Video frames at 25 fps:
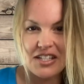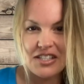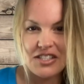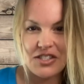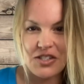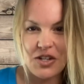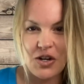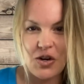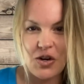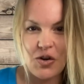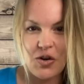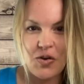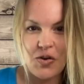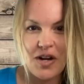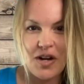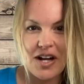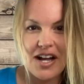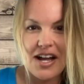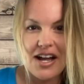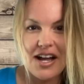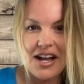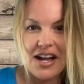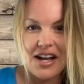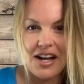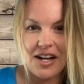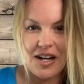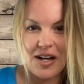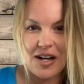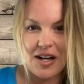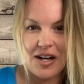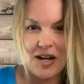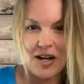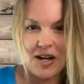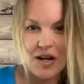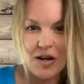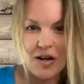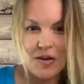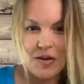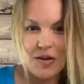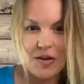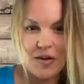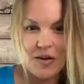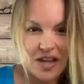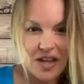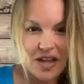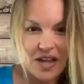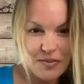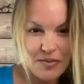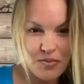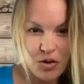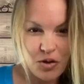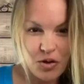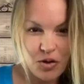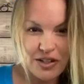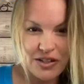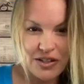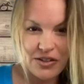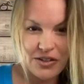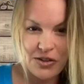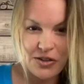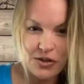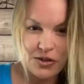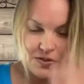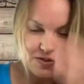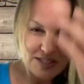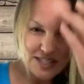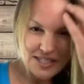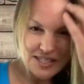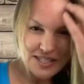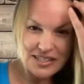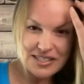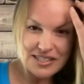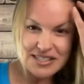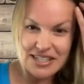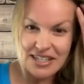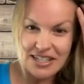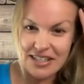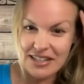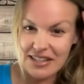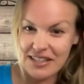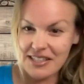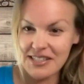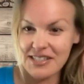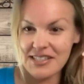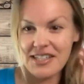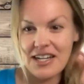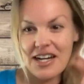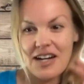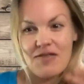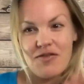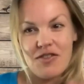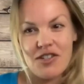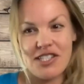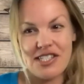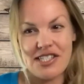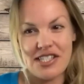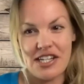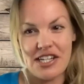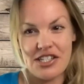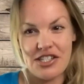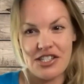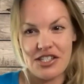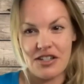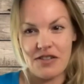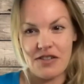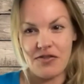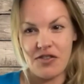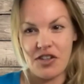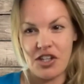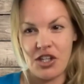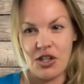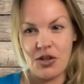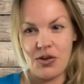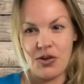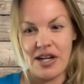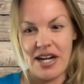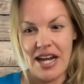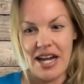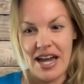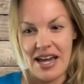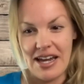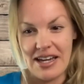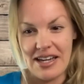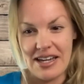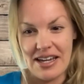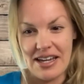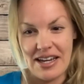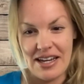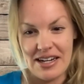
So I'm going to facilitate this conversation of Q&A.